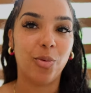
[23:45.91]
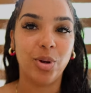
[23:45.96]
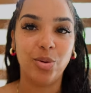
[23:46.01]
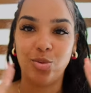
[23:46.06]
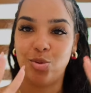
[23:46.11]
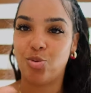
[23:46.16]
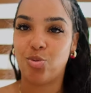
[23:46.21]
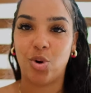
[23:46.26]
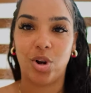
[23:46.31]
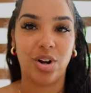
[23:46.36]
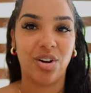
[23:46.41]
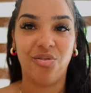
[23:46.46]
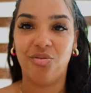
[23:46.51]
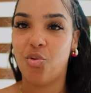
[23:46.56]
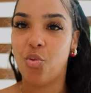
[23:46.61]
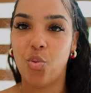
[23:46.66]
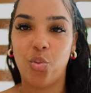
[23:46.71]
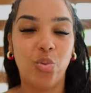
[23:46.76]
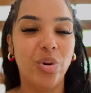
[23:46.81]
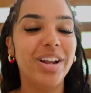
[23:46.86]
We want
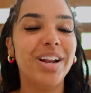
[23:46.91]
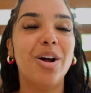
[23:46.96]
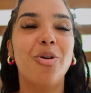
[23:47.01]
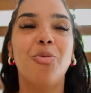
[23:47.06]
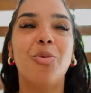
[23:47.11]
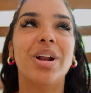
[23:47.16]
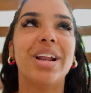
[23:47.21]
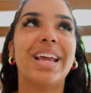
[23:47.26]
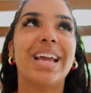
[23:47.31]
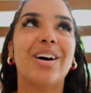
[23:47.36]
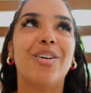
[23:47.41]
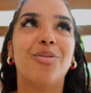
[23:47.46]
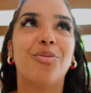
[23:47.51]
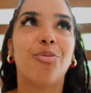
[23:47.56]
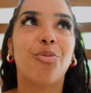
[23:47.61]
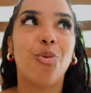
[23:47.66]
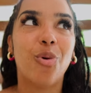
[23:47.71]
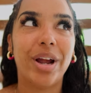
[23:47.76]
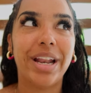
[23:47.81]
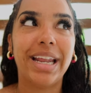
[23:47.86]
to, we don't want to
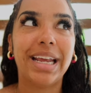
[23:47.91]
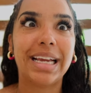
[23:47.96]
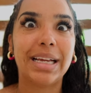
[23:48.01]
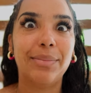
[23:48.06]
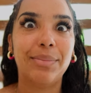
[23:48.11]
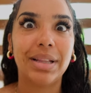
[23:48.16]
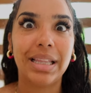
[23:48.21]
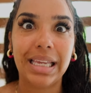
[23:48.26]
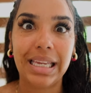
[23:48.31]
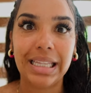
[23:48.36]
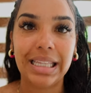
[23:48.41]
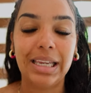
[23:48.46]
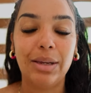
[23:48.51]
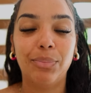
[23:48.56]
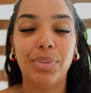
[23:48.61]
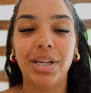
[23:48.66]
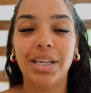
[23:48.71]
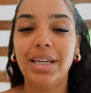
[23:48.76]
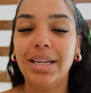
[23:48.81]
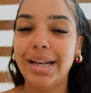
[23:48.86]
avoid it completely,
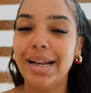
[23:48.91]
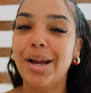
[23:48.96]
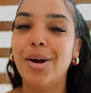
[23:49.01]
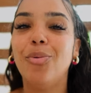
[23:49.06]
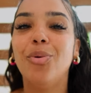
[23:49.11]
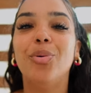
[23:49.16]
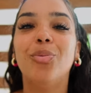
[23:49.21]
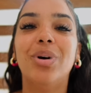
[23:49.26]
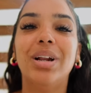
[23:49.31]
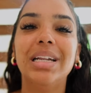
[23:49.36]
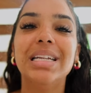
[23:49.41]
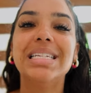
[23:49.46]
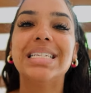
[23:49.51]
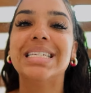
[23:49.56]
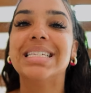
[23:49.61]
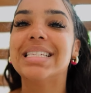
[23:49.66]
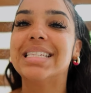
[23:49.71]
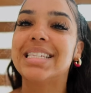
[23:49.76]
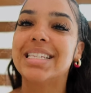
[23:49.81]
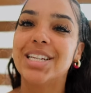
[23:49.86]
but you know, we want to
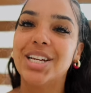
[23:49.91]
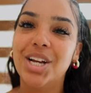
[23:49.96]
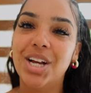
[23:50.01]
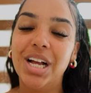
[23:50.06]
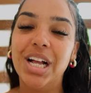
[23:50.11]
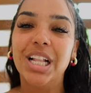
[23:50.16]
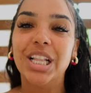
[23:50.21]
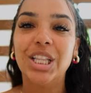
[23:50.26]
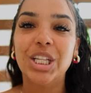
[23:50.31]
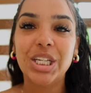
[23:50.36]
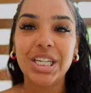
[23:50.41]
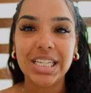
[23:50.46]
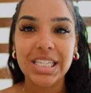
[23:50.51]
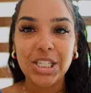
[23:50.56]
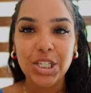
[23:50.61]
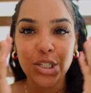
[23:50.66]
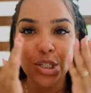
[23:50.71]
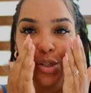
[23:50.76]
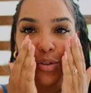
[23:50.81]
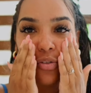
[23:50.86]
just look
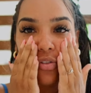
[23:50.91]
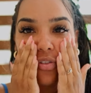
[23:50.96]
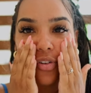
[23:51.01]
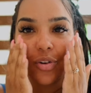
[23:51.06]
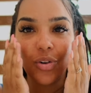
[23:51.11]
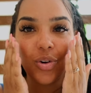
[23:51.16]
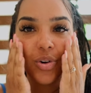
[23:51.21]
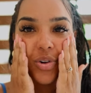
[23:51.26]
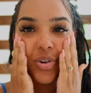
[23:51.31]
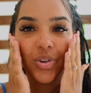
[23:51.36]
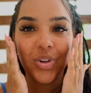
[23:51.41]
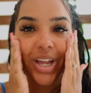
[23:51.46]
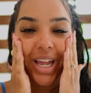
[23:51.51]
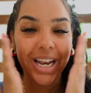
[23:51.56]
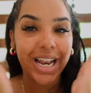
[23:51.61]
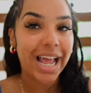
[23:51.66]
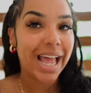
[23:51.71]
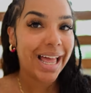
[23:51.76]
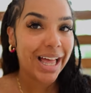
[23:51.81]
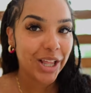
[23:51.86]
as youthful
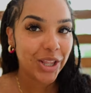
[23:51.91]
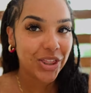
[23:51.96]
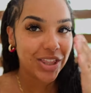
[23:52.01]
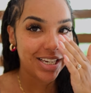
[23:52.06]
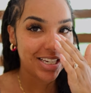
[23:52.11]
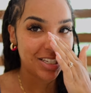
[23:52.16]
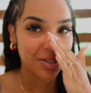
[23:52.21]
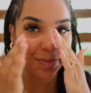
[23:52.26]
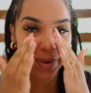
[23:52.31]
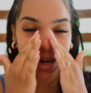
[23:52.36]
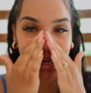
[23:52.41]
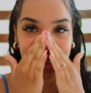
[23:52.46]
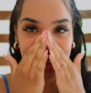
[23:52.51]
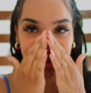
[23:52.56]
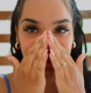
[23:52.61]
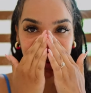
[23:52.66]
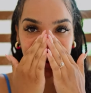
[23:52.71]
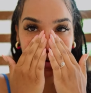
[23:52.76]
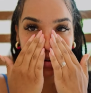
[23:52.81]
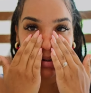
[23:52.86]
and healthy as
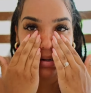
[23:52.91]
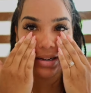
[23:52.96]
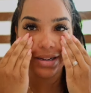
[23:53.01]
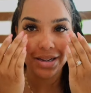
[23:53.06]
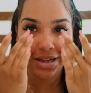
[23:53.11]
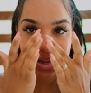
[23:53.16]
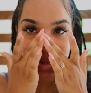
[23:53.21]
possible.